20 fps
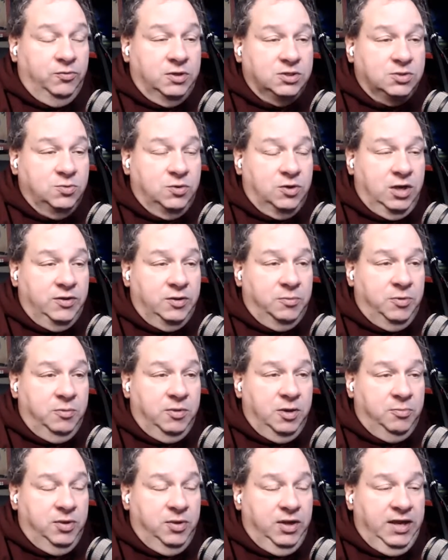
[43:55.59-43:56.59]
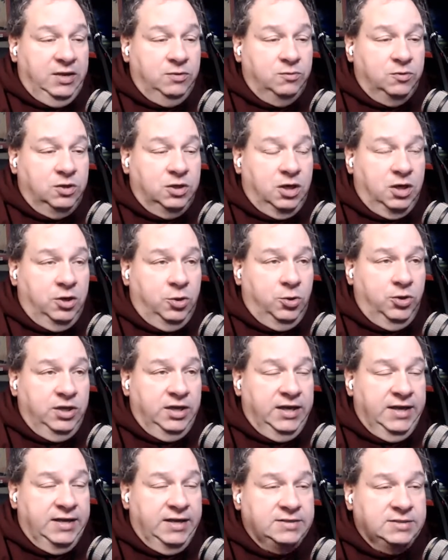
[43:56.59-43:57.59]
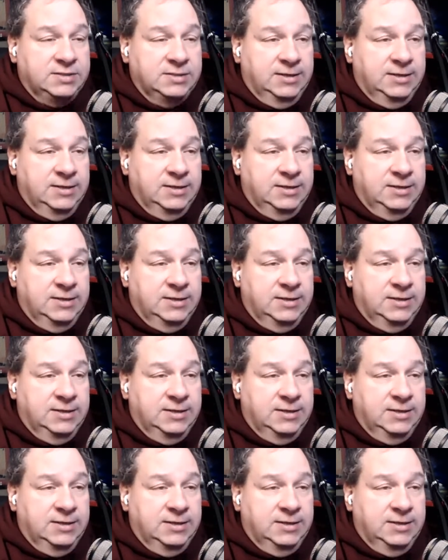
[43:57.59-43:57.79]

because we're on the Premier plan, are going to get